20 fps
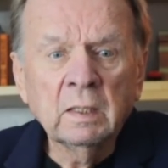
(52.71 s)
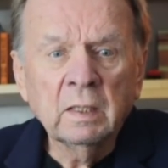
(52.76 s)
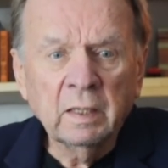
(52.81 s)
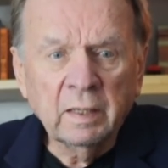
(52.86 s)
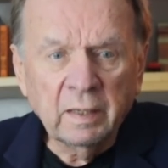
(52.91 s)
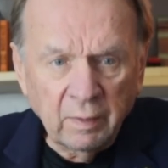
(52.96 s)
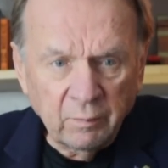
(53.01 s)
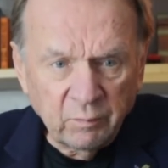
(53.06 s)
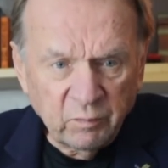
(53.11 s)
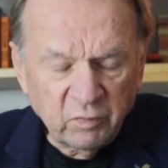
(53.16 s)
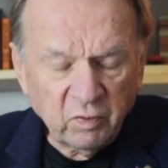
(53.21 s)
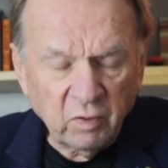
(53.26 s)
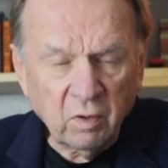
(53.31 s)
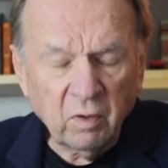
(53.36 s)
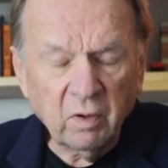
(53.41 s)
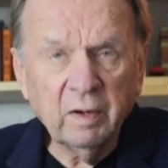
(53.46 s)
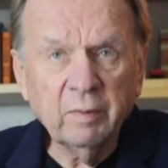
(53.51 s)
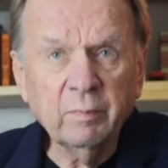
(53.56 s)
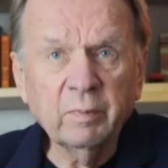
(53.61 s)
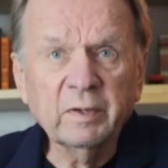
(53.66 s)
And I'm
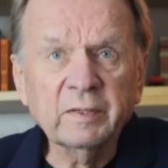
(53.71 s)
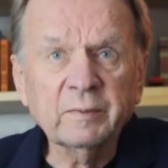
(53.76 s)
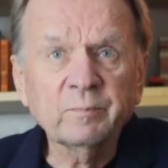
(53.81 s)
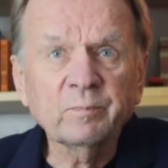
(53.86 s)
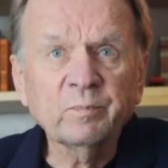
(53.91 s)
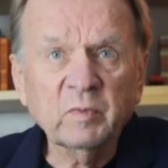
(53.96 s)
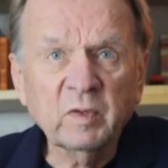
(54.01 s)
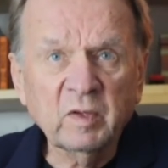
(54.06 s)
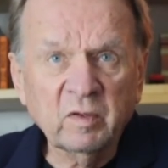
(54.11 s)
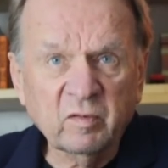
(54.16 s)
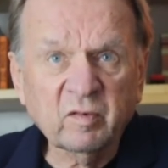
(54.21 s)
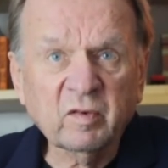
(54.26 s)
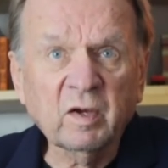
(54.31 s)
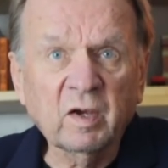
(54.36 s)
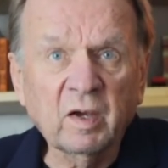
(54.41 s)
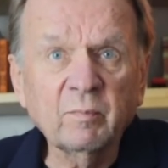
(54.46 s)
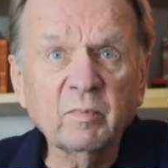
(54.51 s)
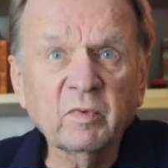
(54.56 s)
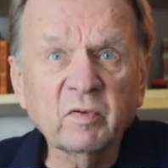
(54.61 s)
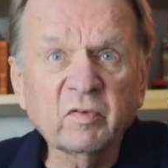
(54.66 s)
sorry, but it's
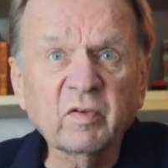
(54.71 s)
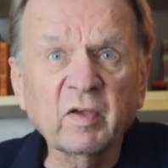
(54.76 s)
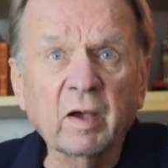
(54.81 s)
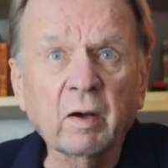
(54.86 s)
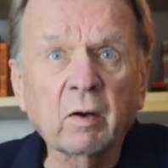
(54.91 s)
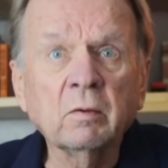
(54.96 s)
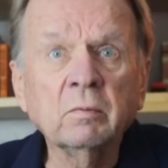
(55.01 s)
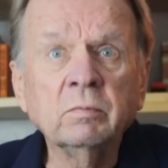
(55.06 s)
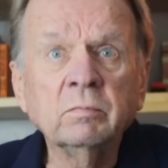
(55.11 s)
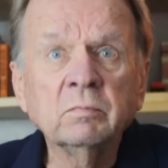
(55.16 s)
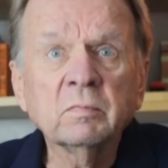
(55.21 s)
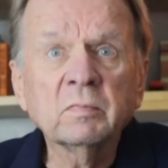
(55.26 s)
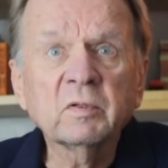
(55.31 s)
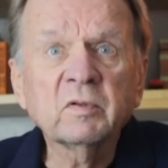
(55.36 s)
time to sell.